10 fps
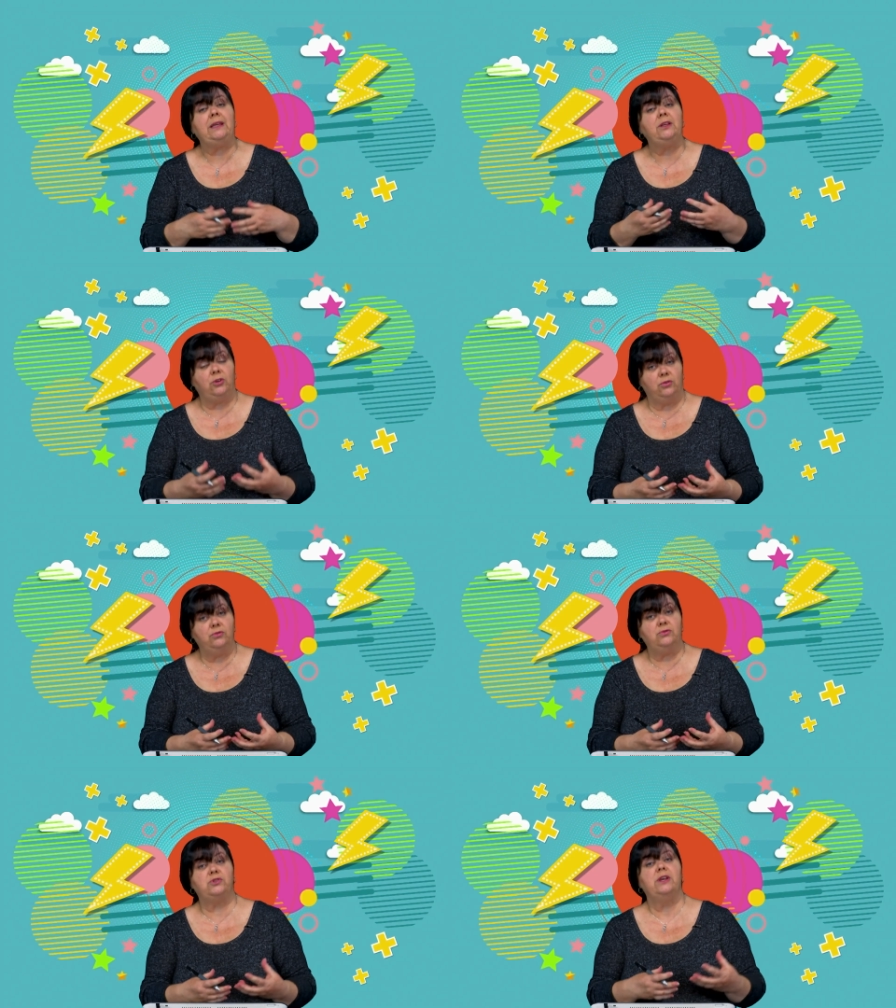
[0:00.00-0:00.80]
We
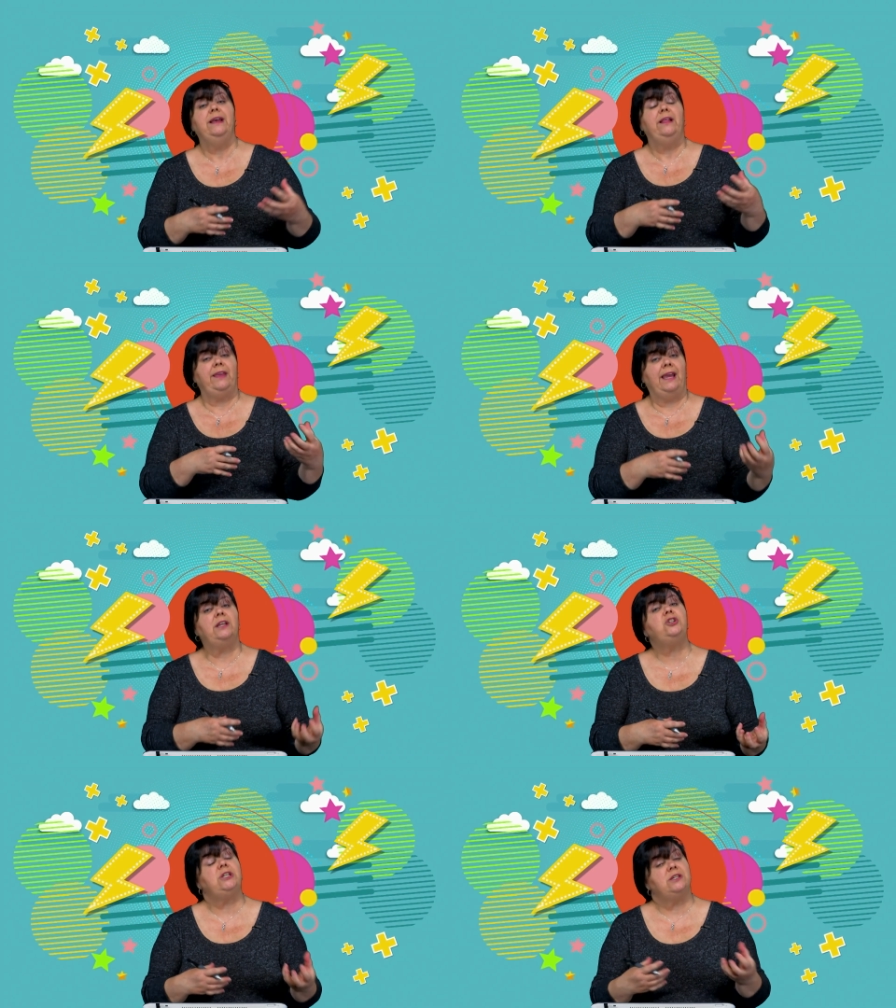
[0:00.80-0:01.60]
use the
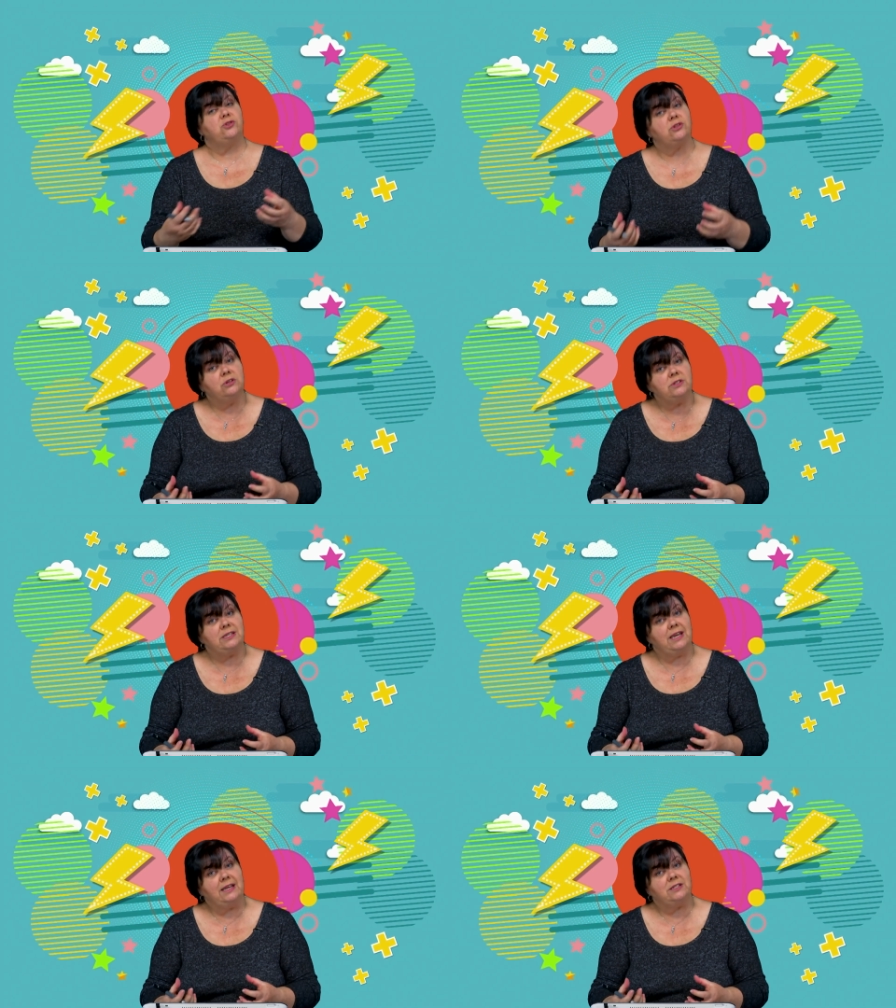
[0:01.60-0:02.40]
energy
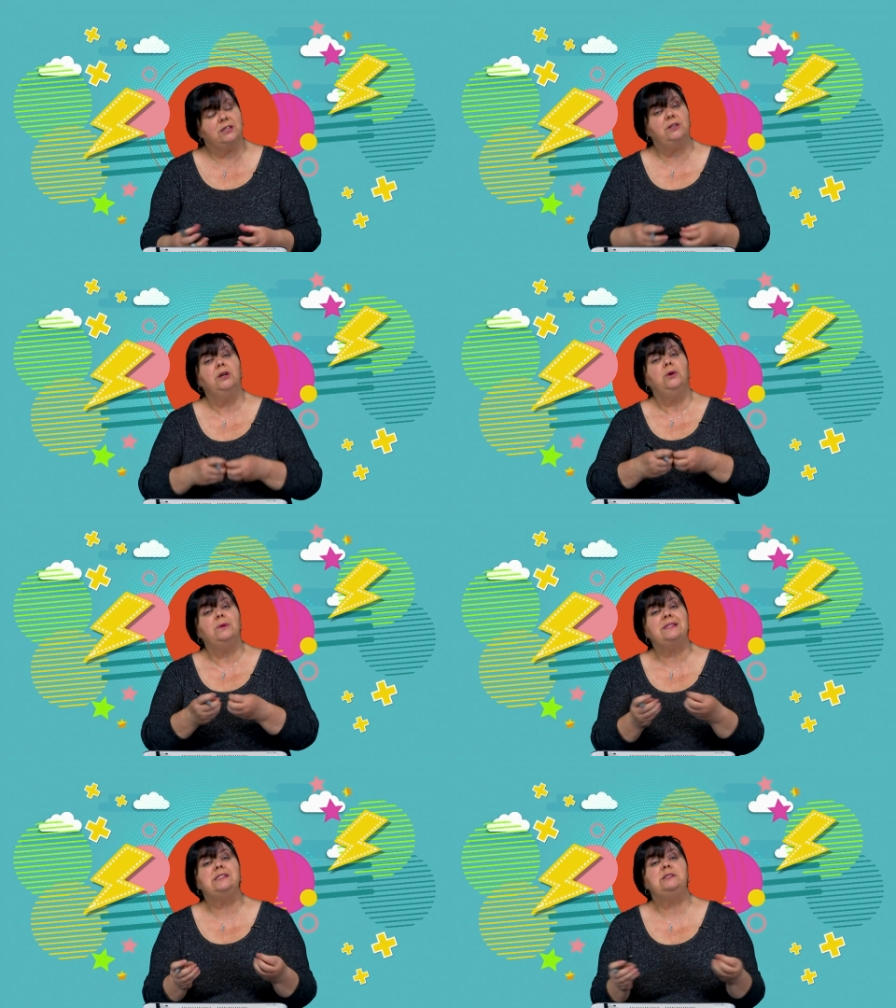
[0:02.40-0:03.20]
associated
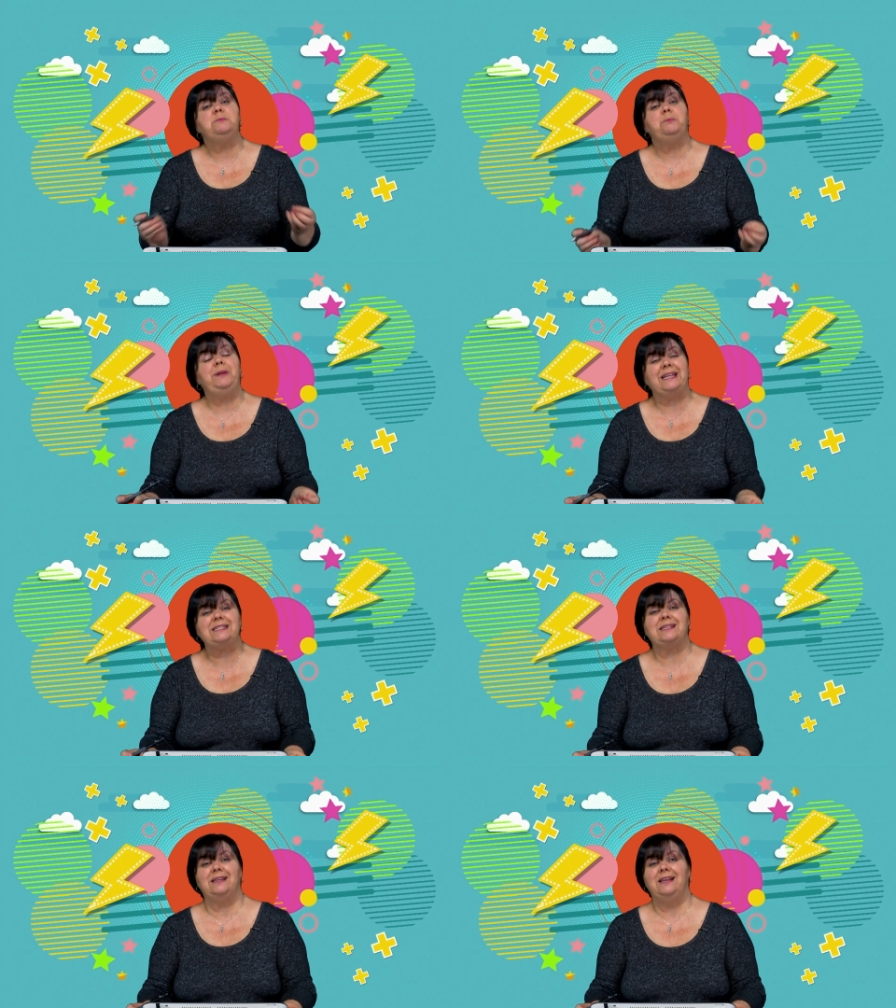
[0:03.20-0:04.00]
with
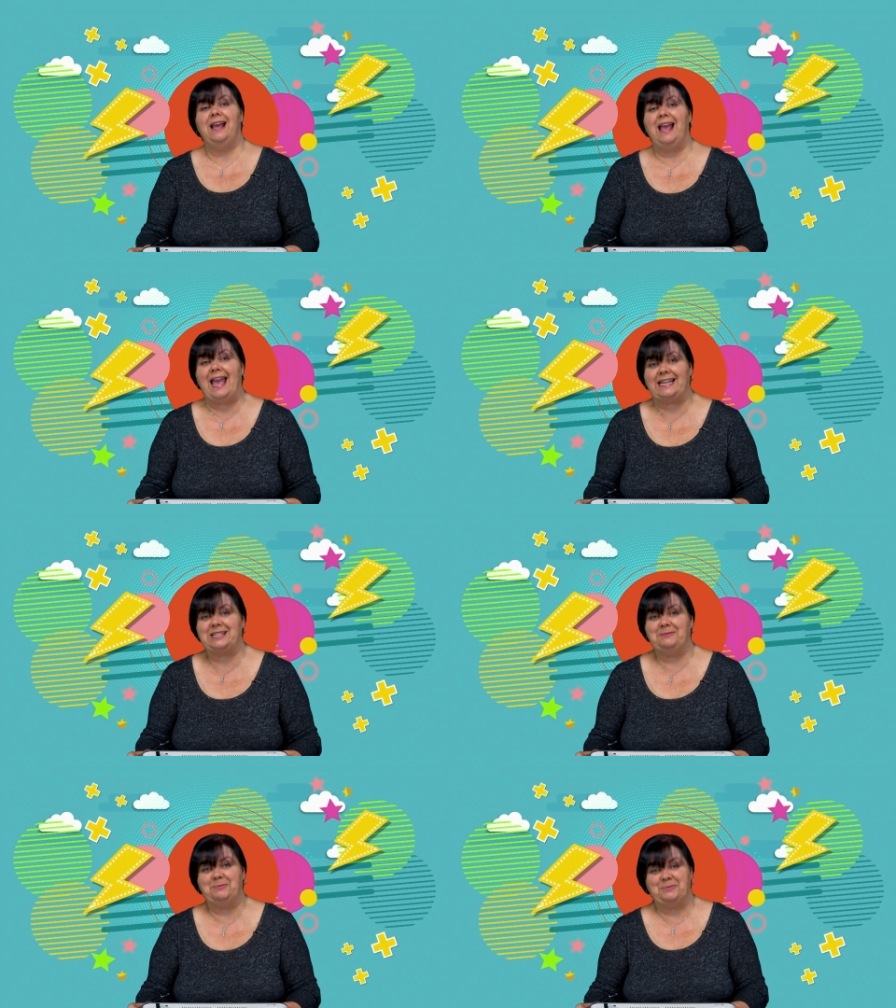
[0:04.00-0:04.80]
split
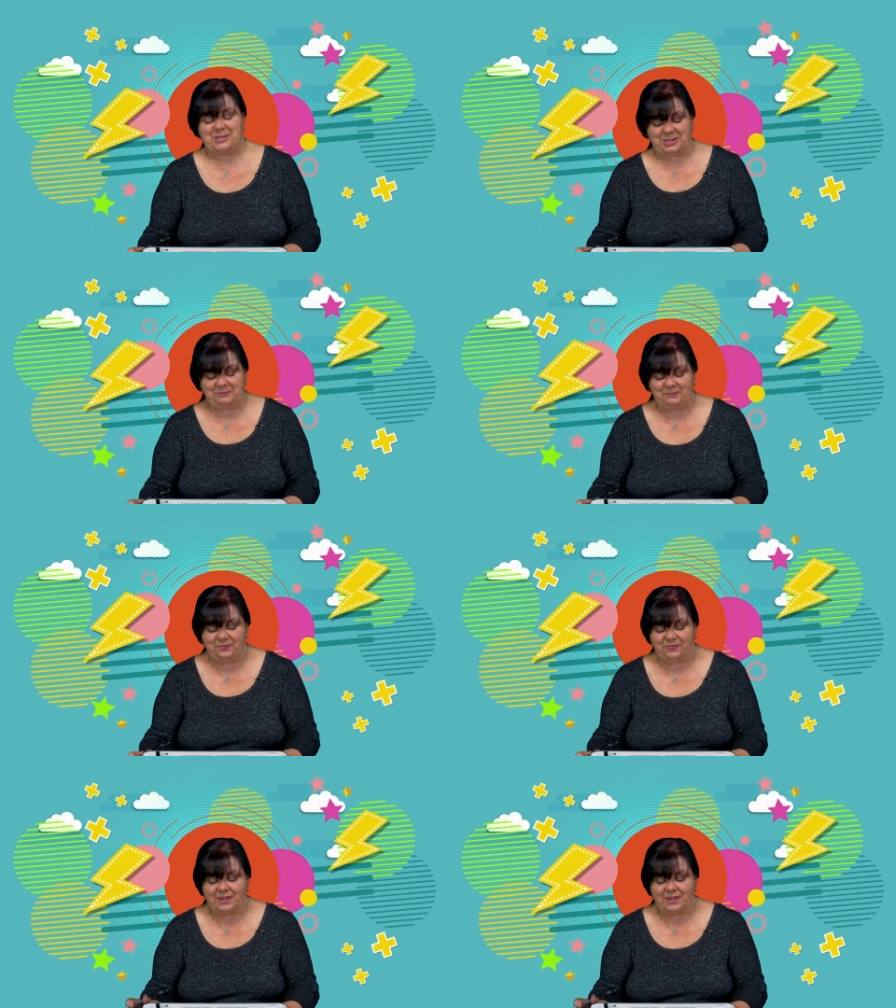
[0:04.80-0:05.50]
atoms.